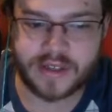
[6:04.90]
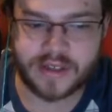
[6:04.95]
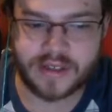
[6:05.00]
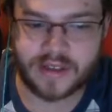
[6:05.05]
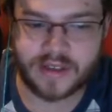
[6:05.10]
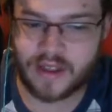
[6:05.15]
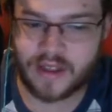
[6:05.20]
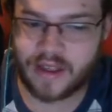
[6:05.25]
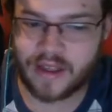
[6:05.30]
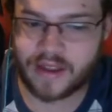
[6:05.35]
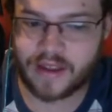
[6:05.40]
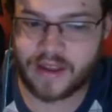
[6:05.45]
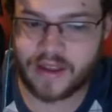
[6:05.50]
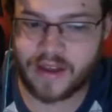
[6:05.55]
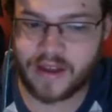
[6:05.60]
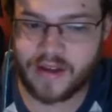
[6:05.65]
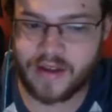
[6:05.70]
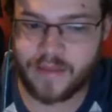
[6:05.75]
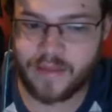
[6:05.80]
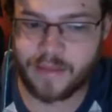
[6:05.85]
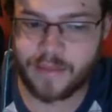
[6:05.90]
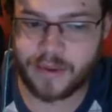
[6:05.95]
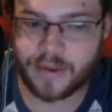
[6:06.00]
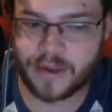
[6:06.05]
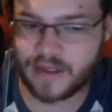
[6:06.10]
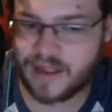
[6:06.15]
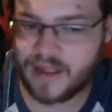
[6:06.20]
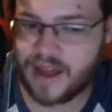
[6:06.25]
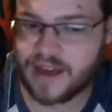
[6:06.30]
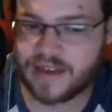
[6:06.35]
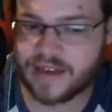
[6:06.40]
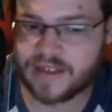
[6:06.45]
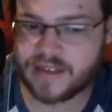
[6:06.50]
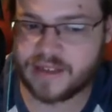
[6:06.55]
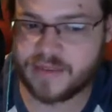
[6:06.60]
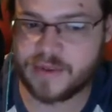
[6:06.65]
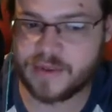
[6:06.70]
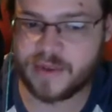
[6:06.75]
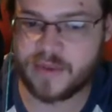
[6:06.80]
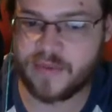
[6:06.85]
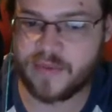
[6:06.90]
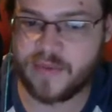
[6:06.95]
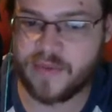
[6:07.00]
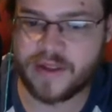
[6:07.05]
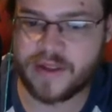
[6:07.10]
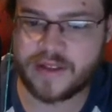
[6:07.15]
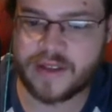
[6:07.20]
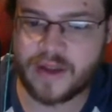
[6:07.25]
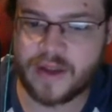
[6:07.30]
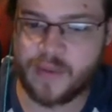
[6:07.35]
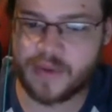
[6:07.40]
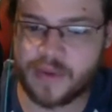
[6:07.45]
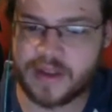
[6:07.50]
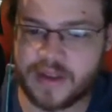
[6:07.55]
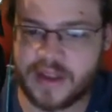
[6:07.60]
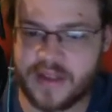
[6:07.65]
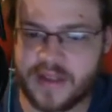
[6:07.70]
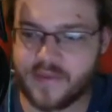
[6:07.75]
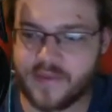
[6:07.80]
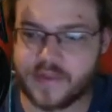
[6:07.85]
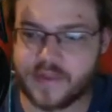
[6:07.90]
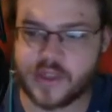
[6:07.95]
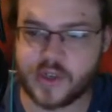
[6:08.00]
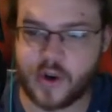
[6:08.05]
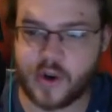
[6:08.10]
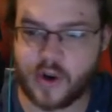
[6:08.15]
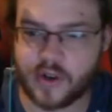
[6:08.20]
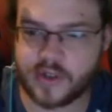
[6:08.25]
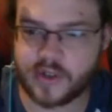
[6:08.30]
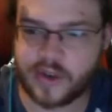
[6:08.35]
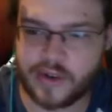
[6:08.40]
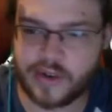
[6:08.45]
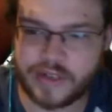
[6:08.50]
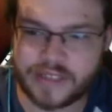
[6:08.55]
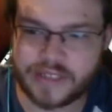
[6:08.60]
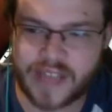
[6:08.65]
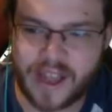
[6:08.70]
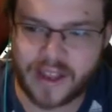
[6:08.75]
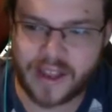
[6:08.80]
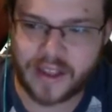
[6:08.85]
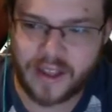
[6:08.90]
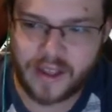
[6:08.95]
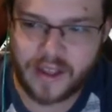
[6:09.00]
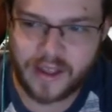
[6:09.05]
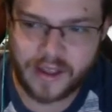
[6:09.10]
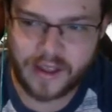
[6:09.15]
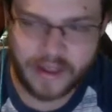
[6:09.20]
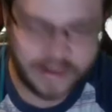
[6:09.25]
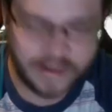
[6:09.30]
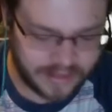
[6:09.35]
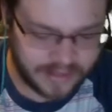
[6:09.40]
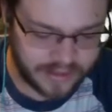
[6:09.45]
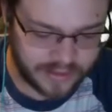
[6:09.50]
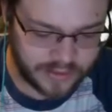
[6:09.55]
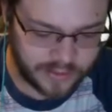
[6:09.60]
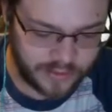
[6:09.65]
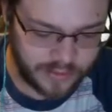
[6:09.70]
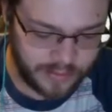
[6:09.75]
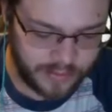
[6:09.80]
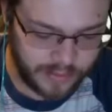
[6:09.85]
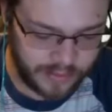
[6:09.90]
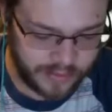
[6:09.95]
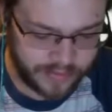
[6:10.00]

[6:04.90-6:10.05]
like put a lot into special defense. I want to live Charizard attack. Is that doable?